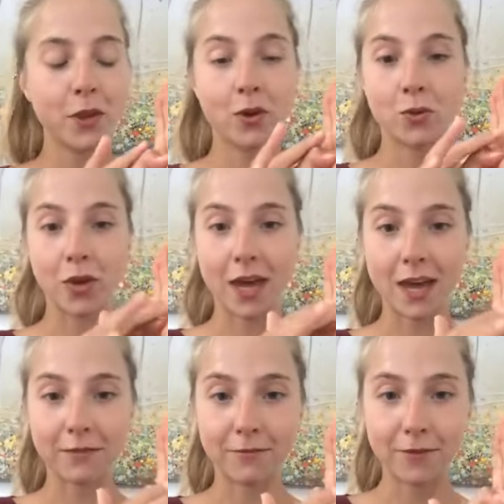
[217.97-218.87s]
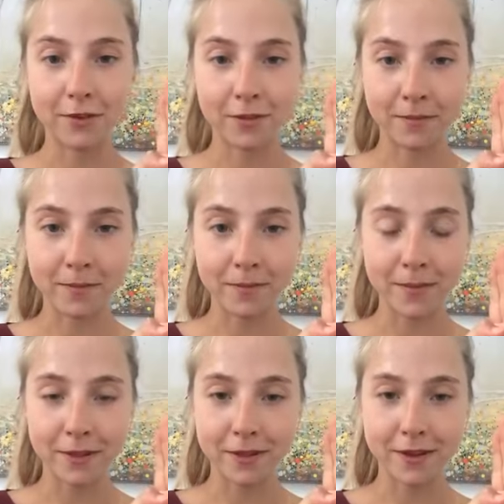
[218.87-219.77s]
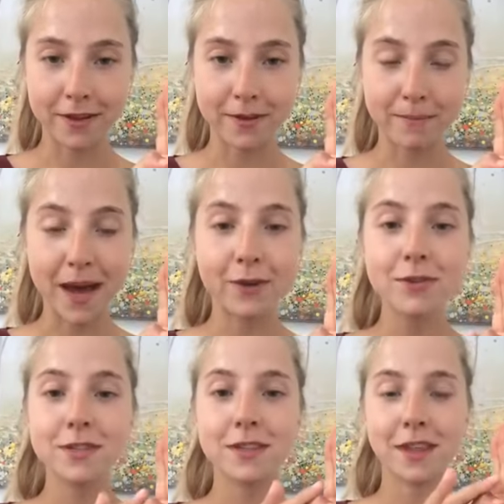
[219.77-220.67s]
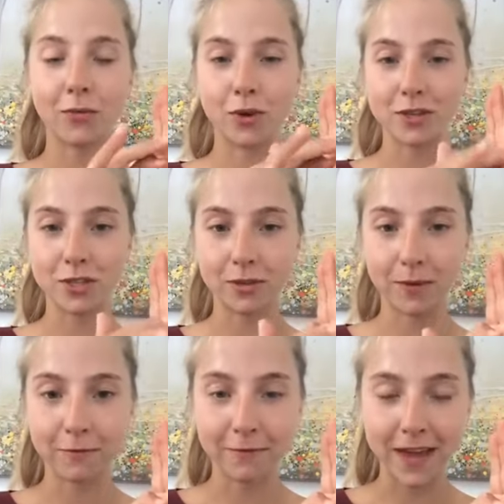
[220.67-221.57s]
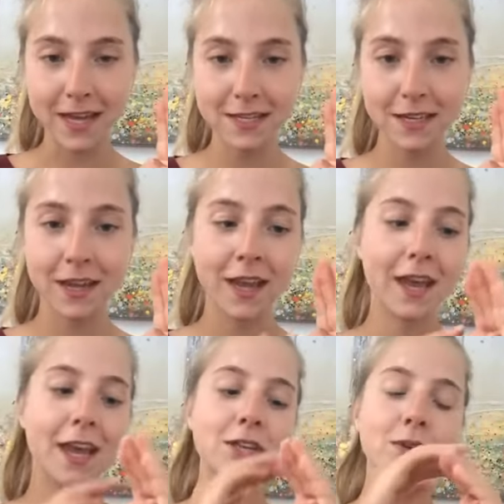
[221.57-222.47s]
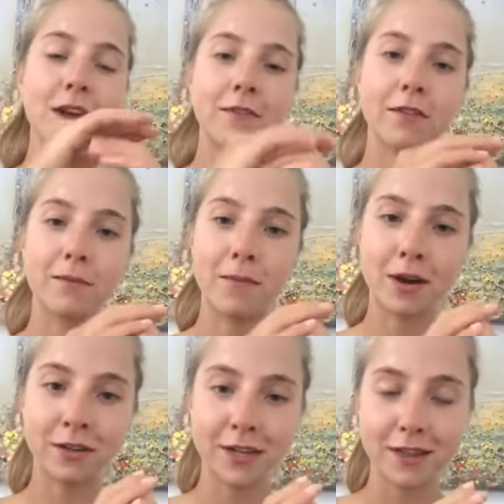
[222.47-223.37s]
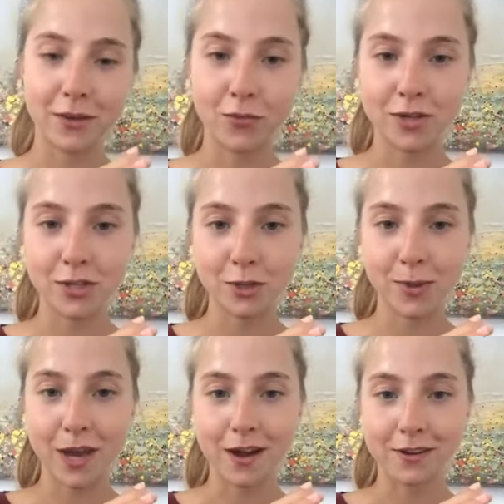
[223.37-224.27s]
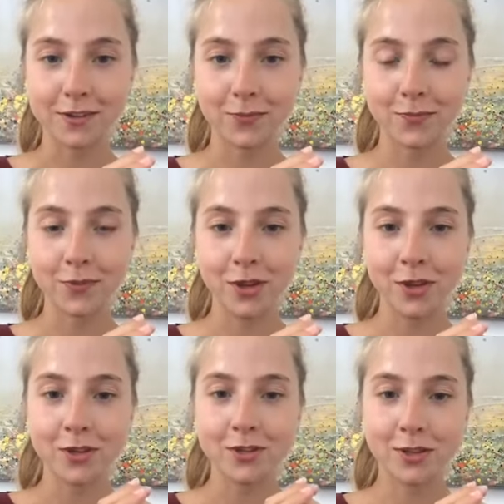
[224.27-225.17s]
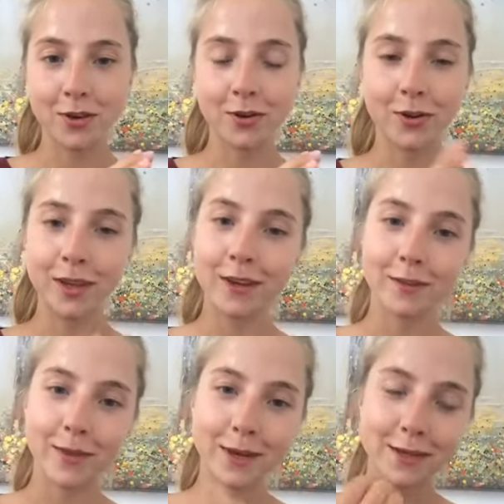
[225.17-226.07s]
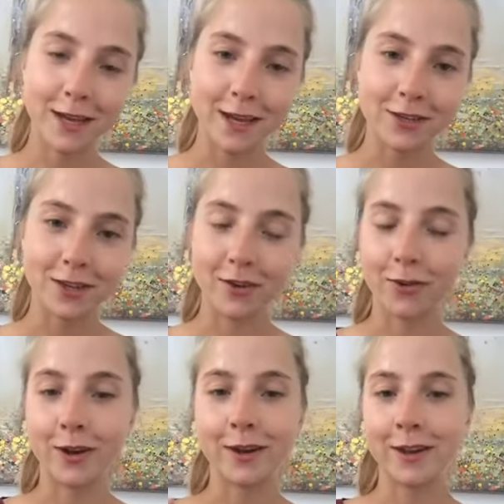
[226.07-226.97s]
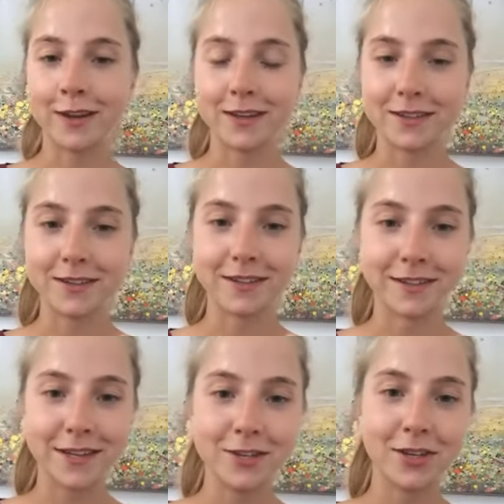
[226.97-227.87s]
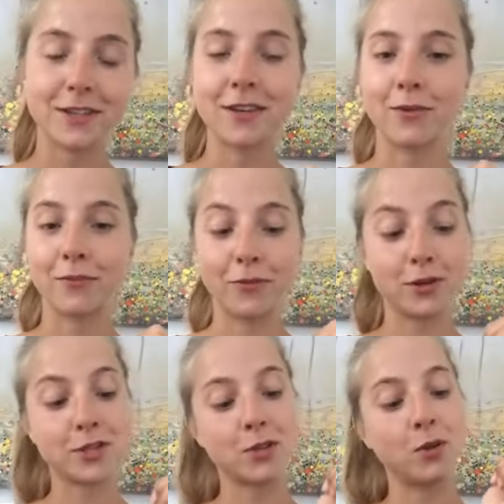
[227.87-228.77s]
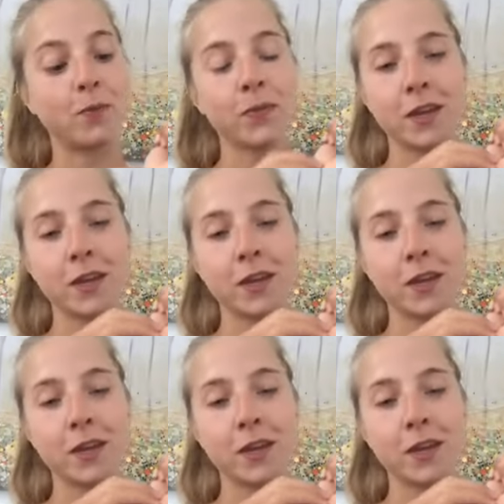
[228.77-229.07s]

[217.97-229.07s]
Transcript: You have the mouse that wants to be fed. And you have the monkey that wants to be hugged. So in his meditation or in his teachings, he refers to